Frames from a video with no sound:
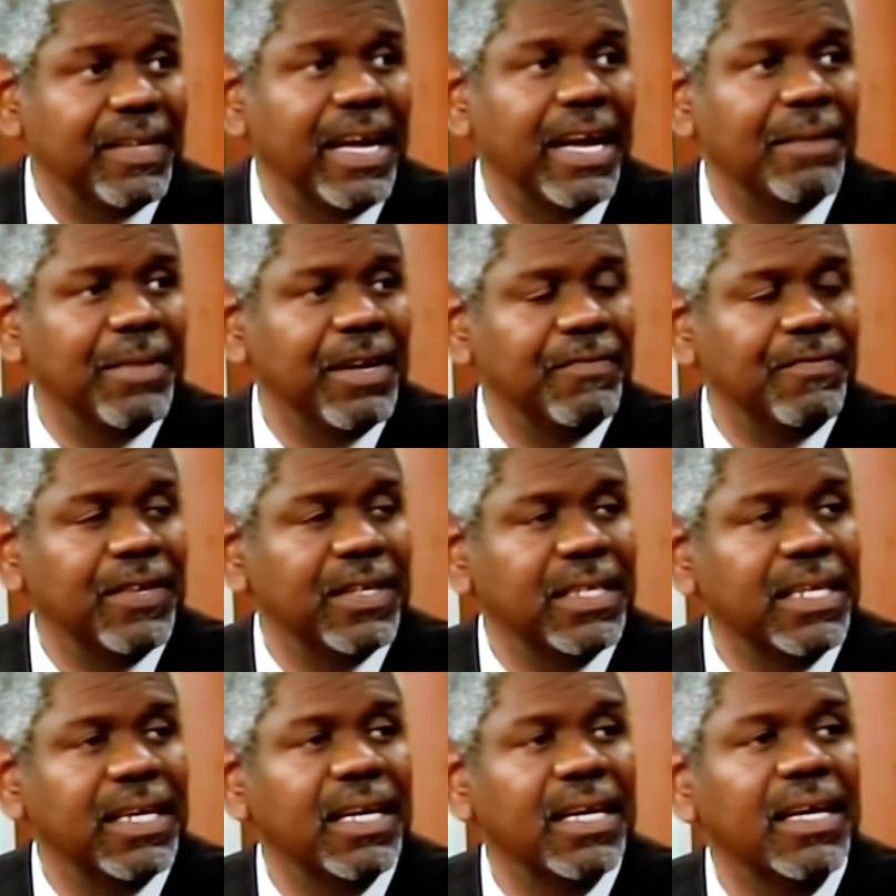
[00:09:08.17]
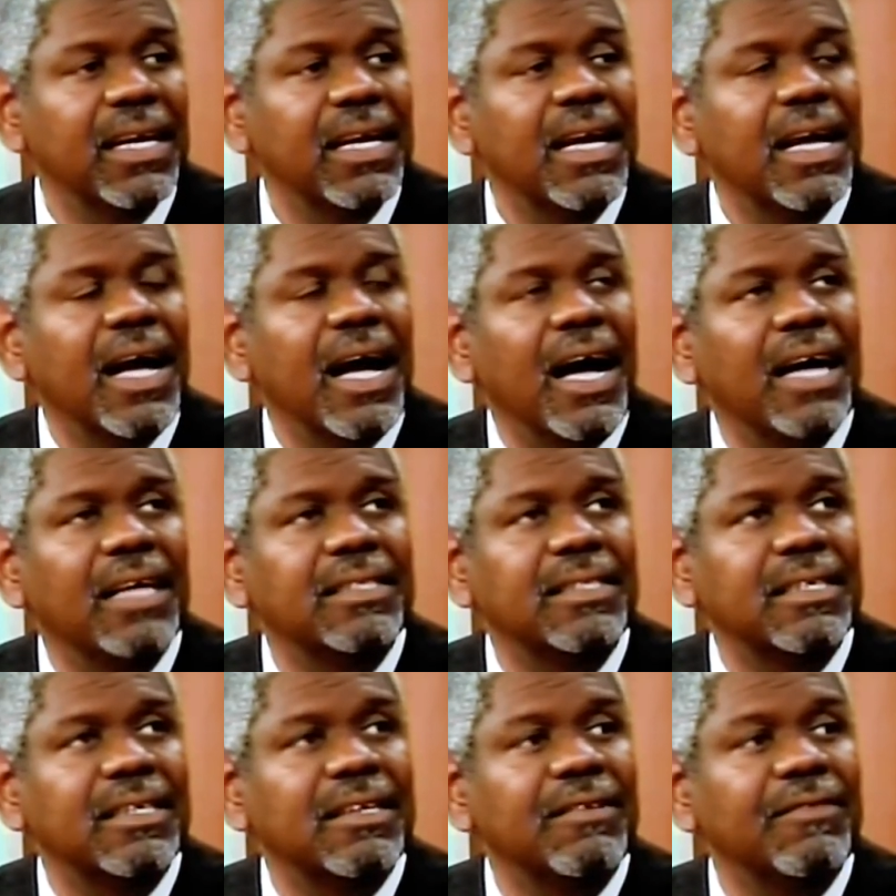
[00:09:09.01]
The IMF in their
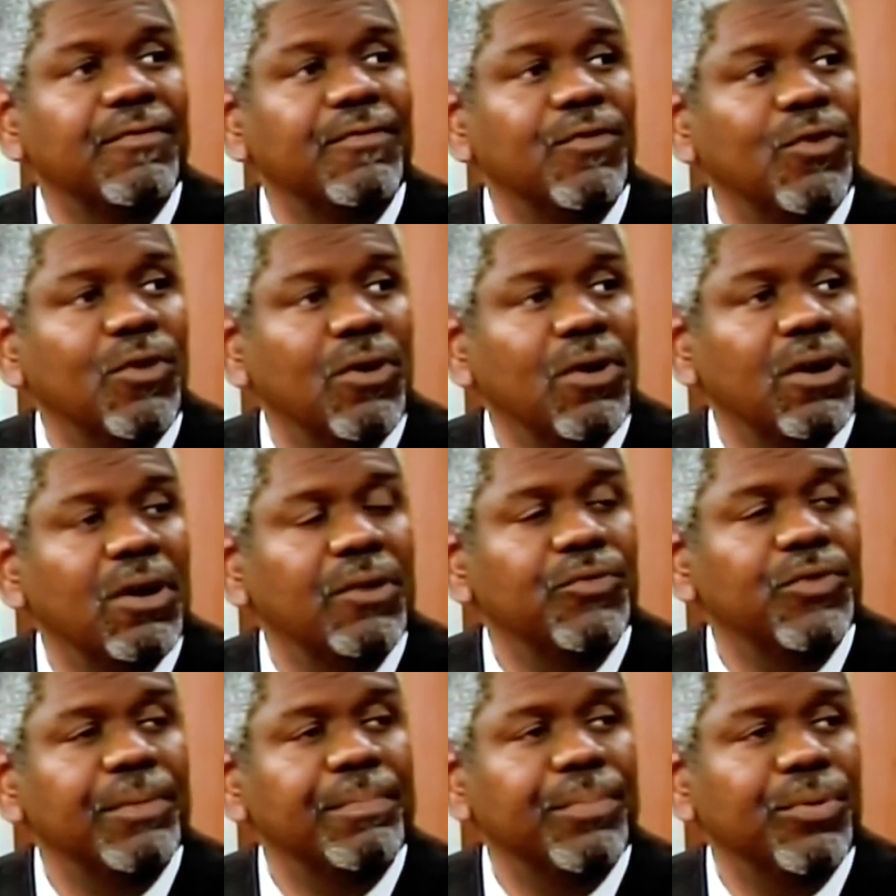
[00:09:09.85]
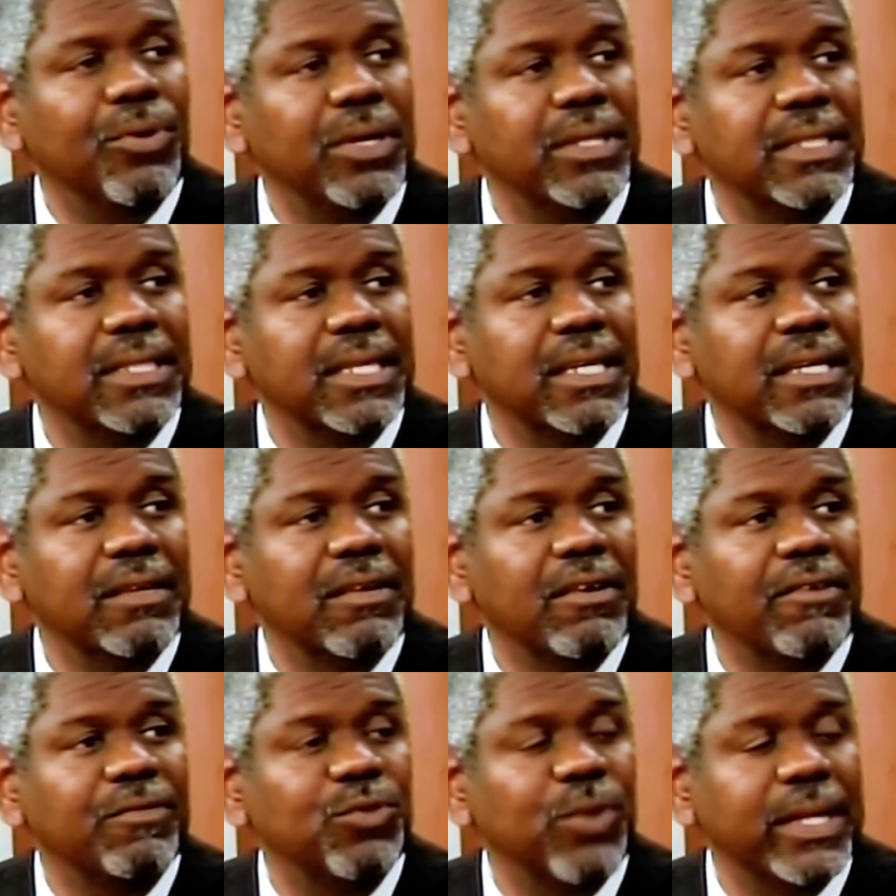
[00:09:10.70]
Article 4 report uh,
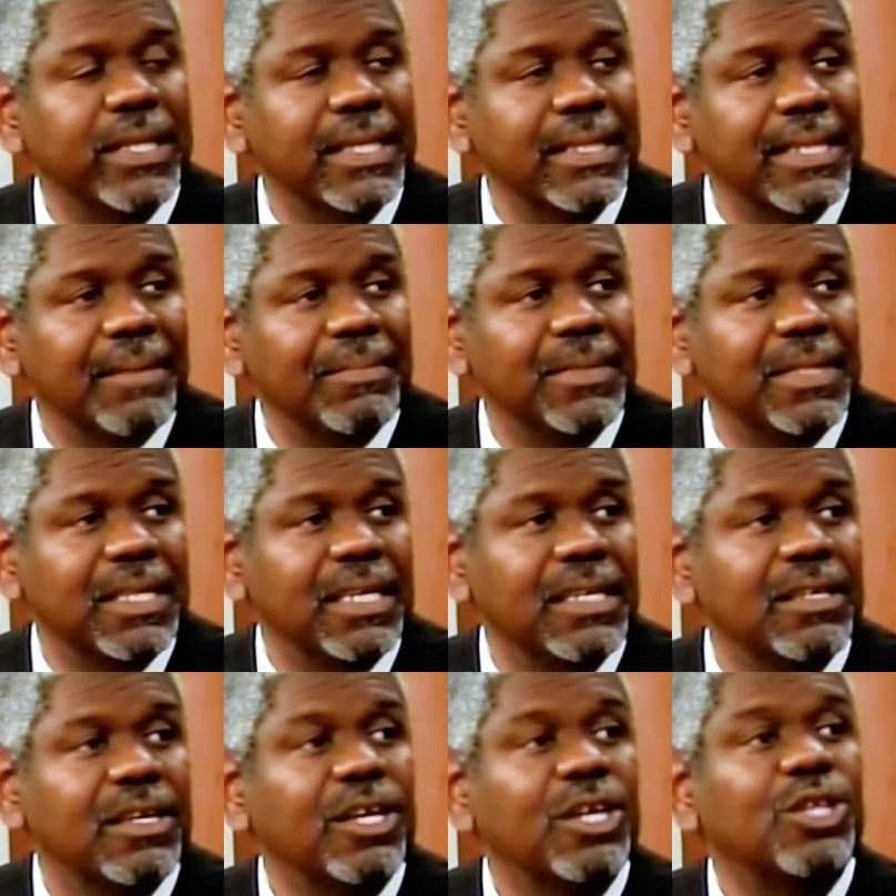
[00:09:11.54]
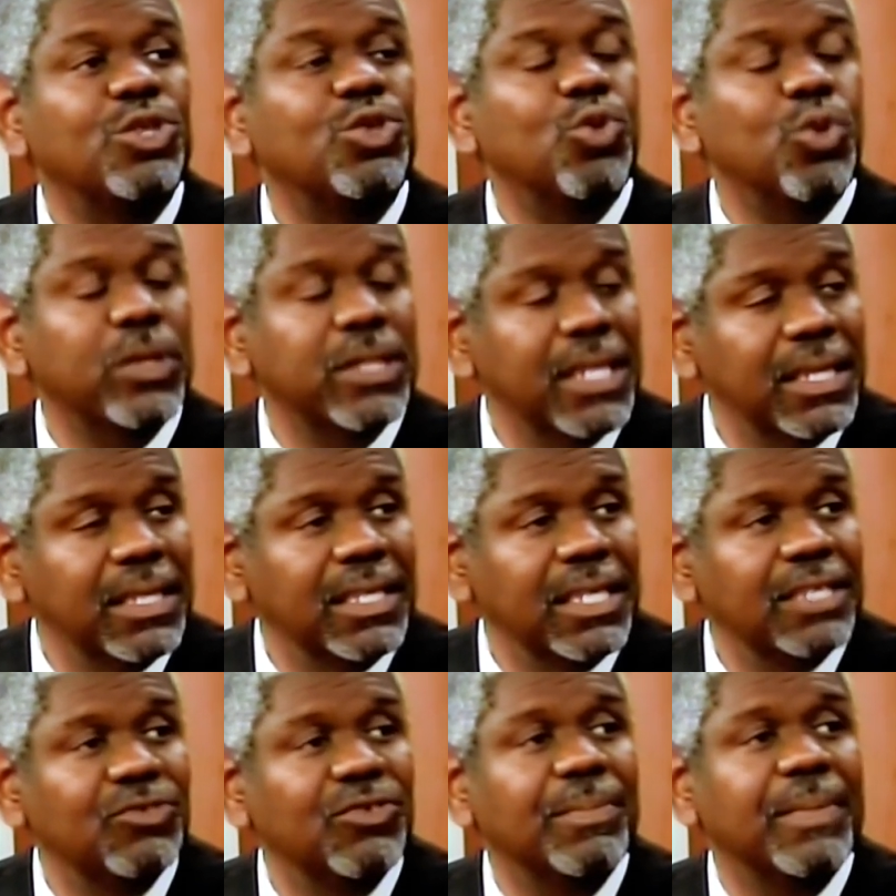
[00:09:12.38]
of 2017 noted
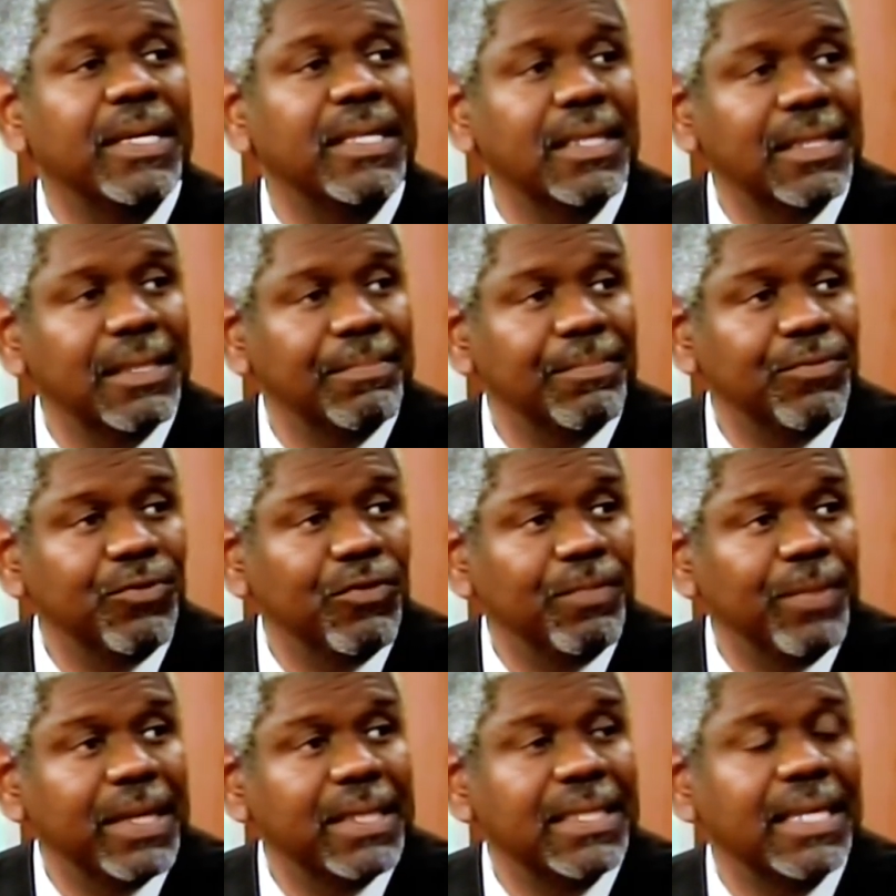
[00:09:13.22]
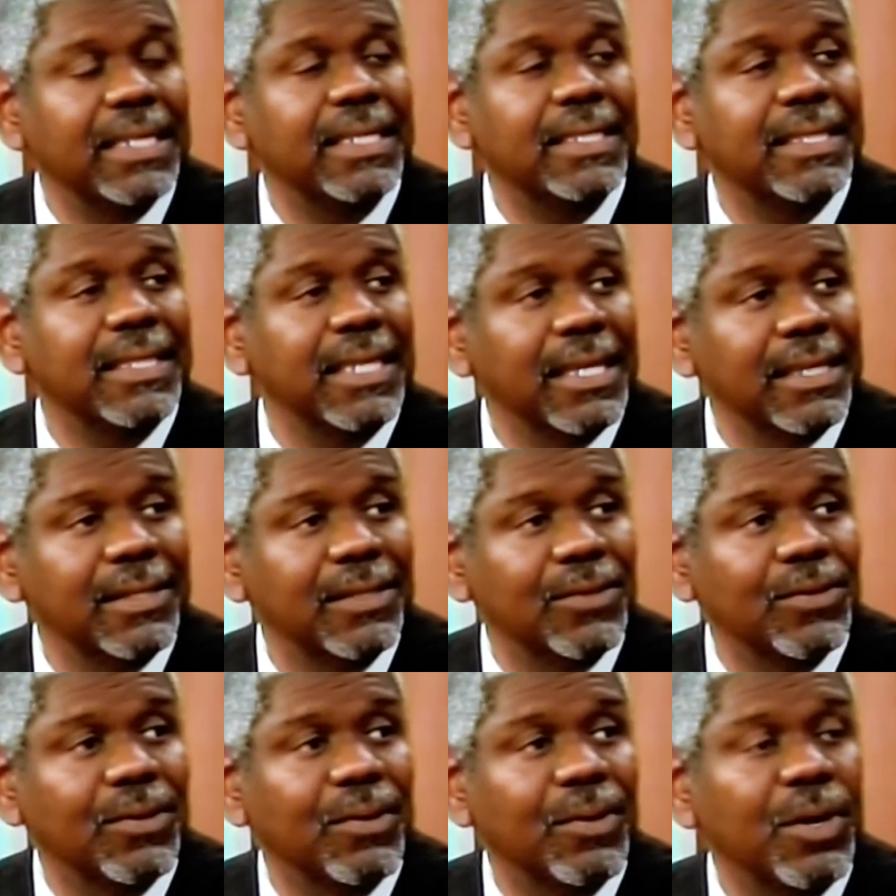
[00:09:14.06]
the tremendous improvements at the
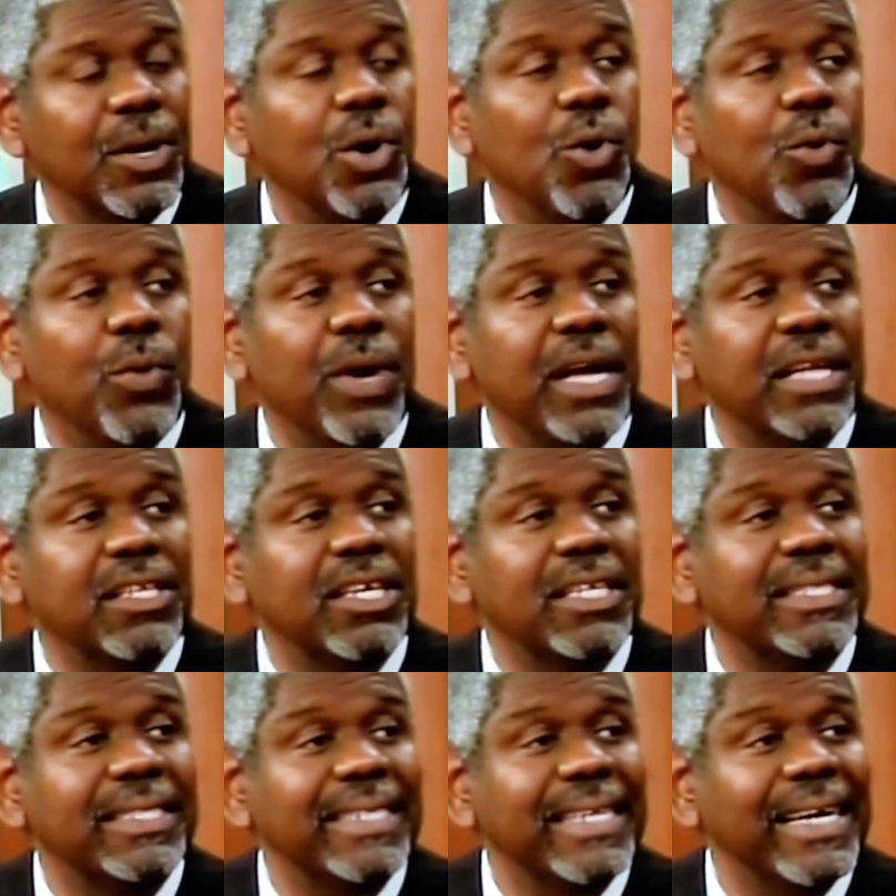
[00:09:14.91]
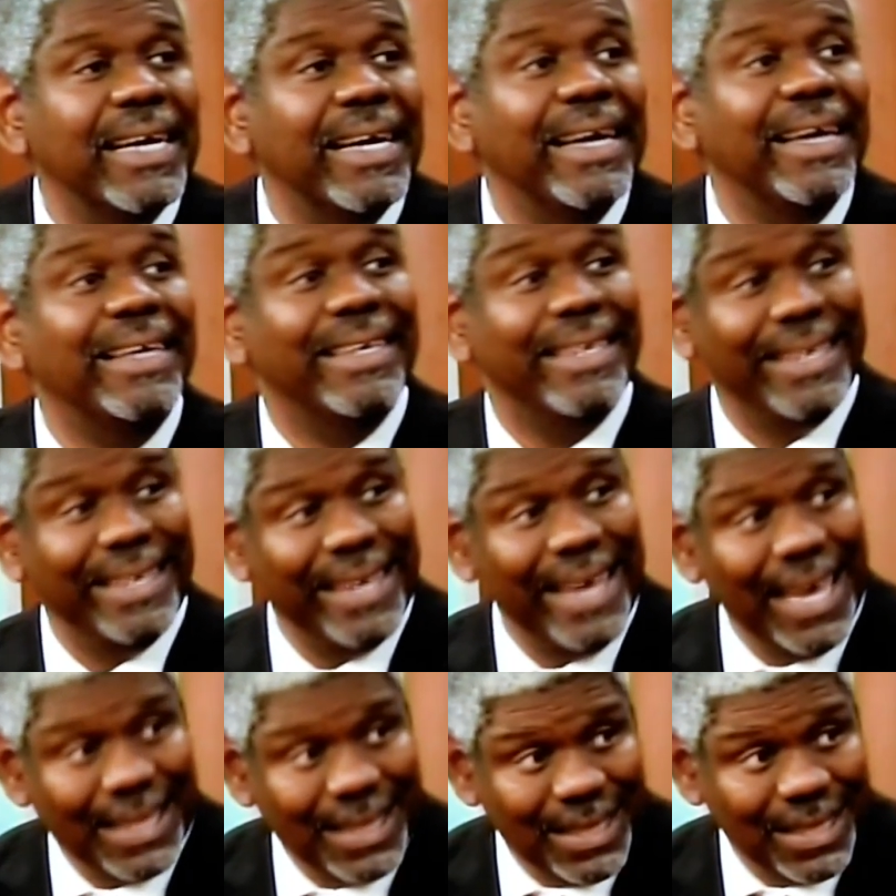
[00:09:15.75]
CSO. We are not there
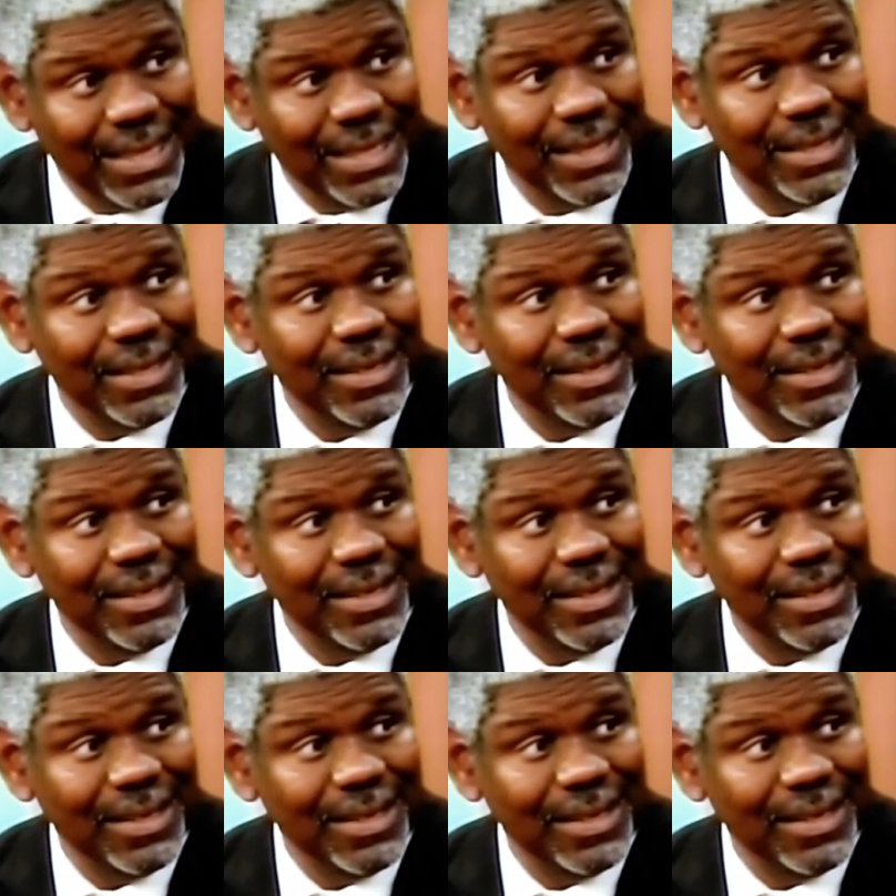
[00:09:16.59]
yet,